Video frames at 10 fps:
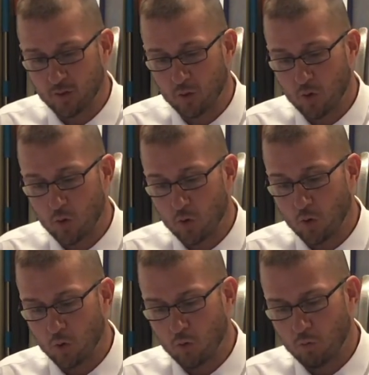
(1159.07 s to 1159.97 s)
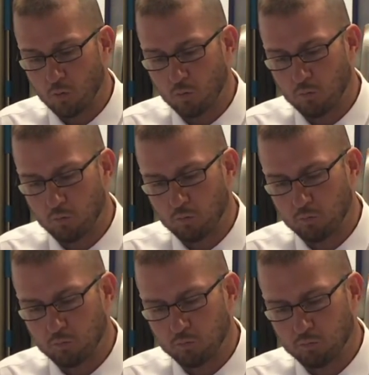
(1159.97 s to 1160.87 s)

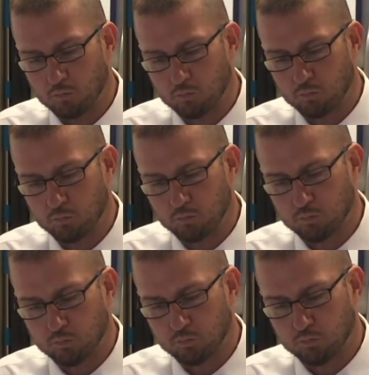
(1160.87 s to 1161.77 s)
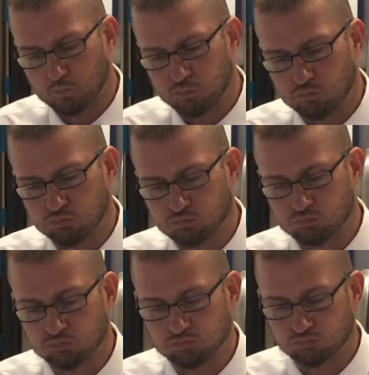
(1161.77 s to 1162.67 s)

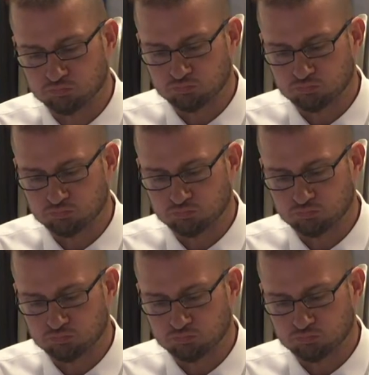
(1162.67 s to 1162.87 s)
No one is speaking in this clip.